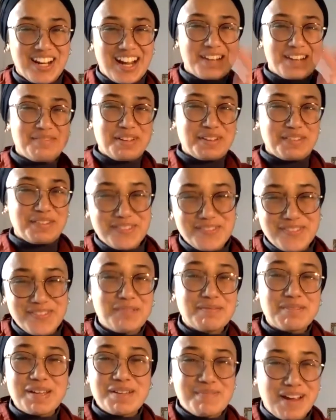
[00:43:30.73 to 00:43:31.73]
Sorry, I'm a bit of a
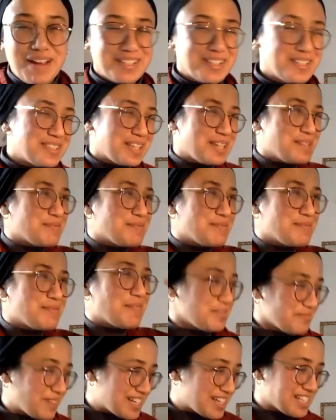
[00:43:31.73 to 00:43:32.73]
family emergency, but
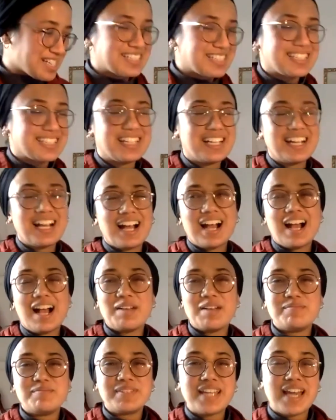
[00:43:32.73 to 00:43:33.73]
I have made it.
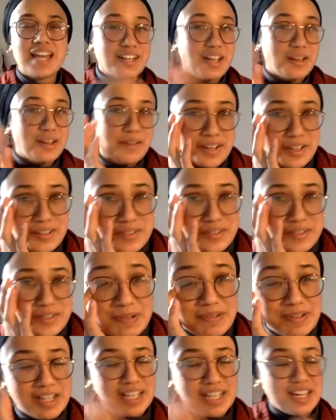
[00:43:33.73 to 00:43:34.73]
And I've
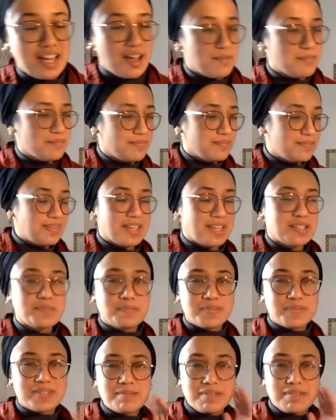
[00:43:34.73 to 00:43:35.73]
just been really,
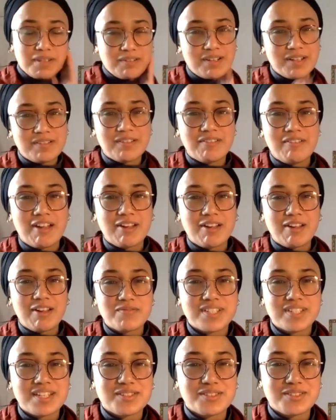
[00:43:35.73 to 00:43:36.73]
it seems like a really, really great
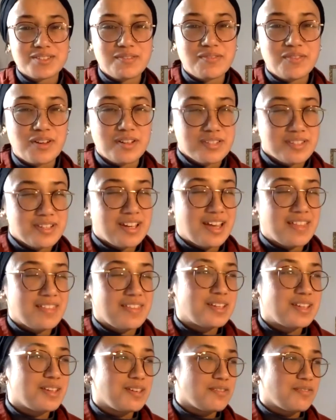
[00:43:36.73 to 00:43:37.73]
conversation so far. So yeah,
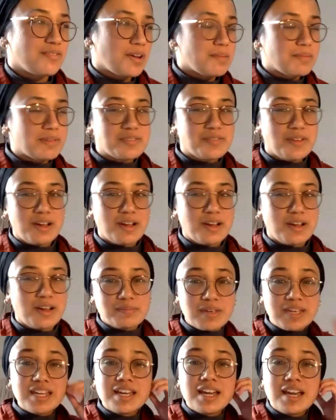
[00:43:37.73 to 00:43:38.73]
thank you very much for
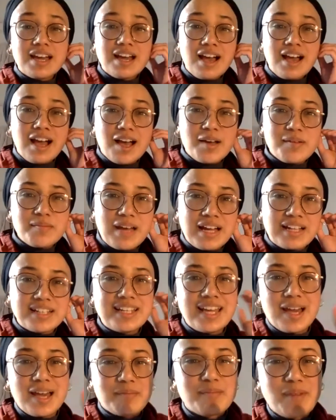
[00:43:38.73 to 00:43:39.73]
having me.
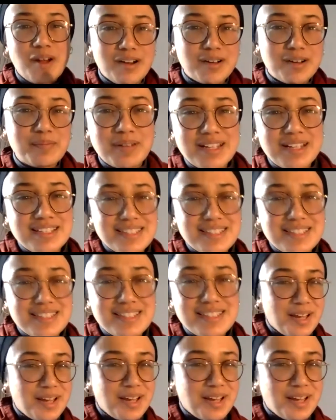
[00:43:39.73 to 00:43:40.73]
Muren, please
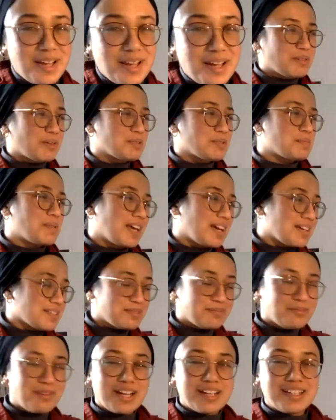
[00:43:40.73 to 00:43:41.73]
do interrupt me
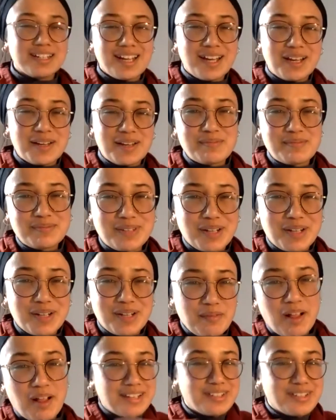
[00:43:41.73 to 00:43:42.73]
as and
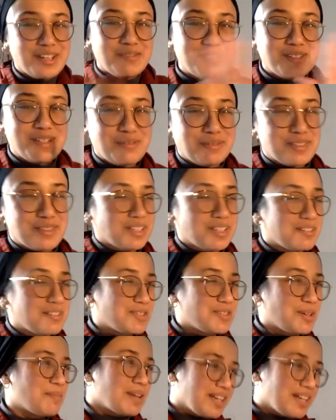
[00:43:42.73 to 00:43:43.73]
when I'll hand over to you once
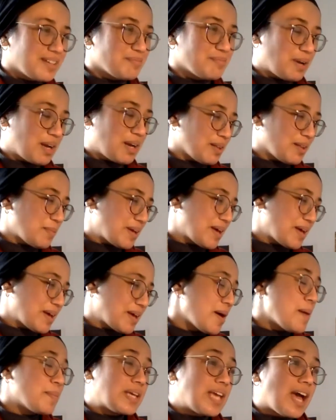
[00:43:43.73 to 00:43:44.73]
I've done my little bit.
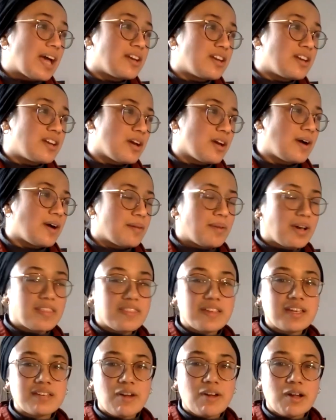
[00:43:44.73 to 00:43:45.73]
But yeah, no,
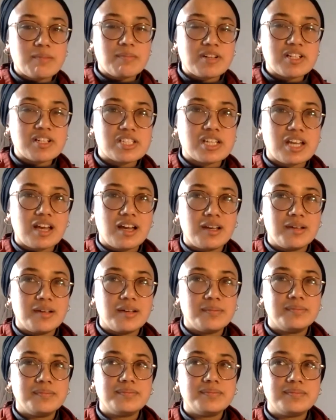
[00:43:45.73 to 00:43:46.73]
I think very much,
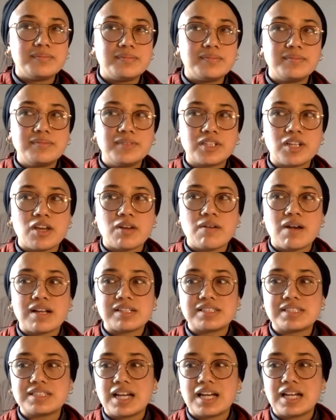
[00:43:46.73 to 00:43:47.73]

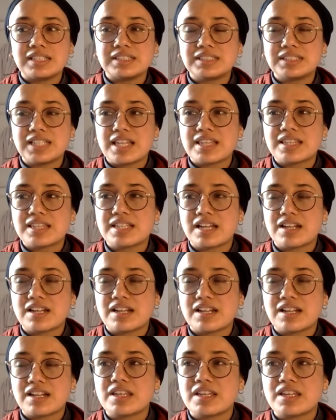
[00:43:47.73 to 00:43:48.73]
as Seth said,
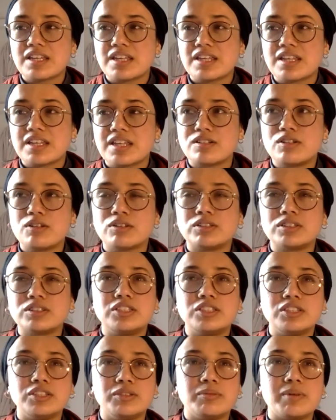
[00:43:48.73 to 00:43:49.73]
I think it's a
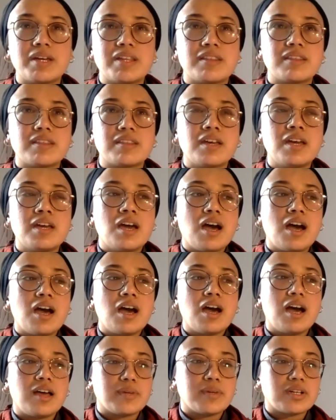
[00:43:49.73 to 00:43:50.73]
lot to do with
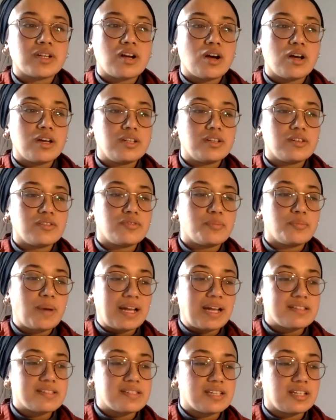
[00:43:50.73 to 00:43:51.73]
kind of
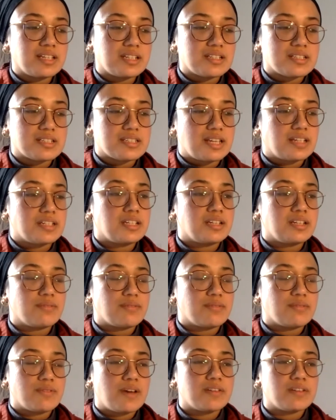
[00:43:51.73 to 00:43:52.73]
balancing and understanding of
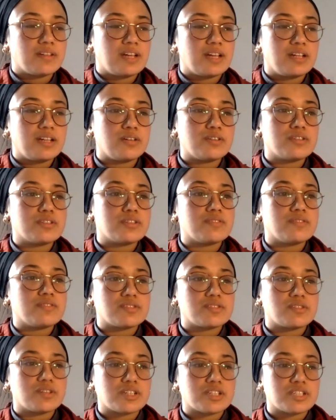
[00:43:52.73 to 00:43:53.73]
the fact that like lots of
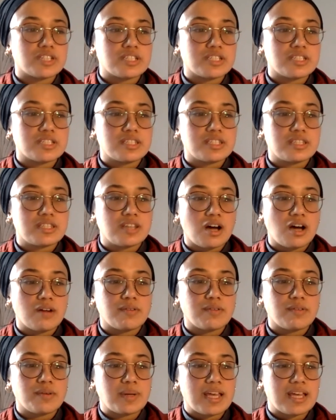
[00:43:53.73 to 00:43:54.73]
the structures that
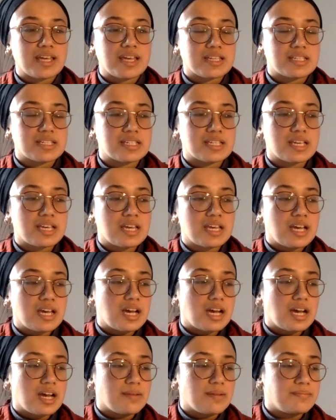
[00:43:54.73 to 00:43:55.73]
are in place,
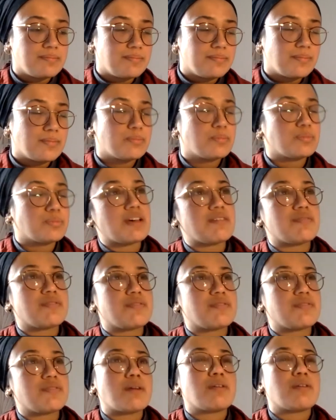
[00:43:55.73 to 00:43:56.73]

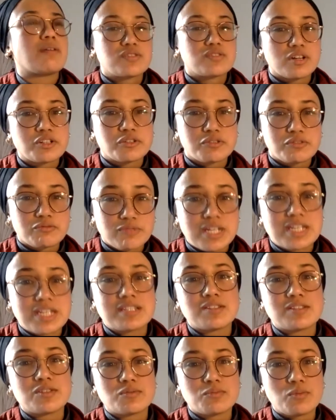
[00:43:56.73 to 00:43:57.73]
there are lots of structural
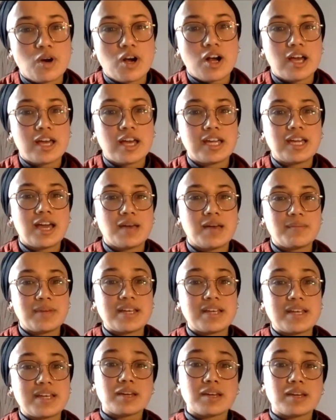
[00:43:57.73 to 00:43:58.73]
reasons why
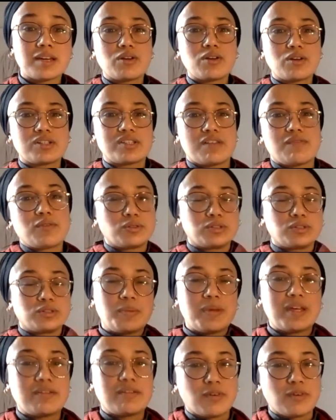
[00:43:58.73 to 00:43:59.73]
it can be difficult
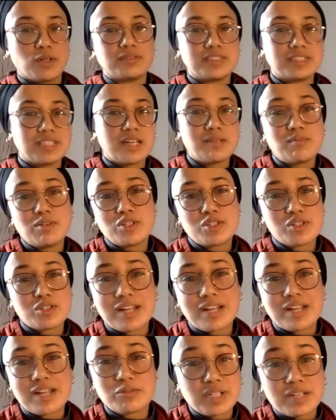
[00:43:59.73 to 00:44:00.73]
to be involved in like mutual
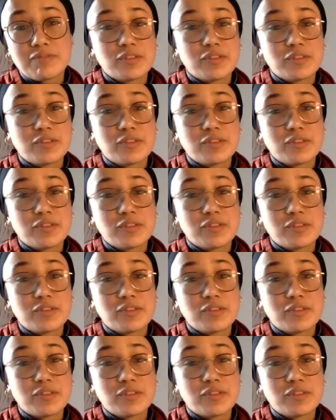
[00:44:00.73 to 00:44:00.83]
aid.